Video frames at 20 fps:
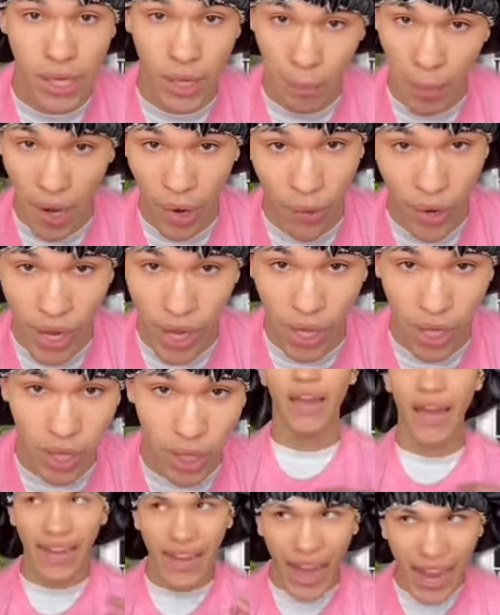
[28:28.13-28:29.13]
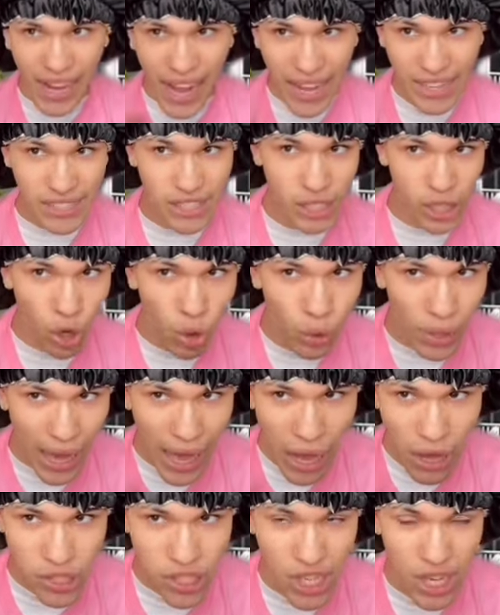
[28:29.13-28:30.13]
Period. Like, I got so
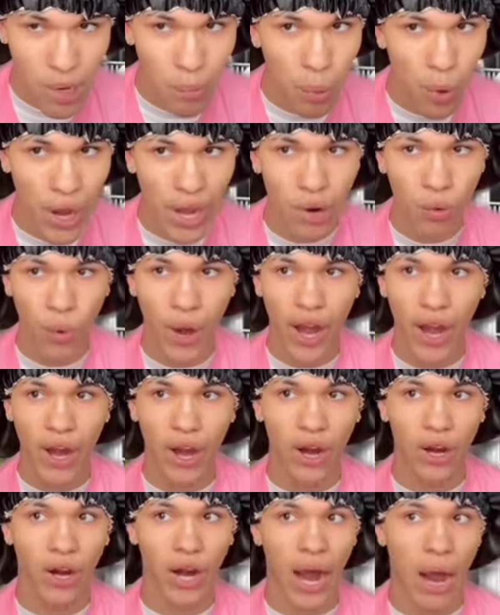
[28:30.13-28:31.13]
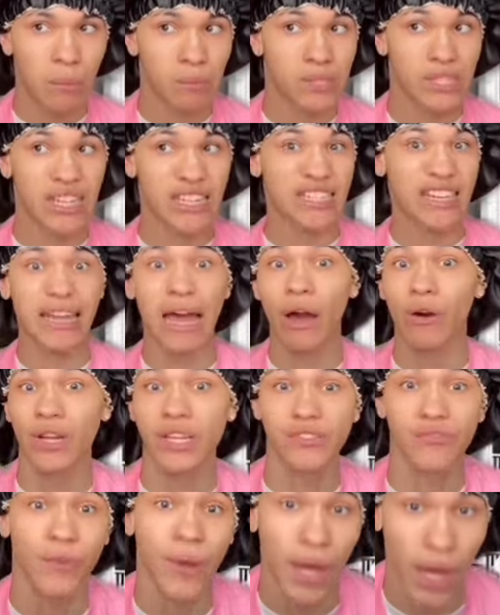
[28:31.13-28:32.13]
loud to the point where I'm just loud as
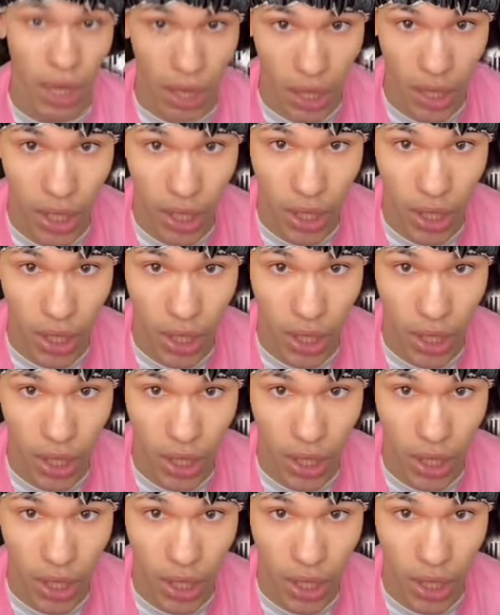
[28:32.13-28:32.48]
fuck.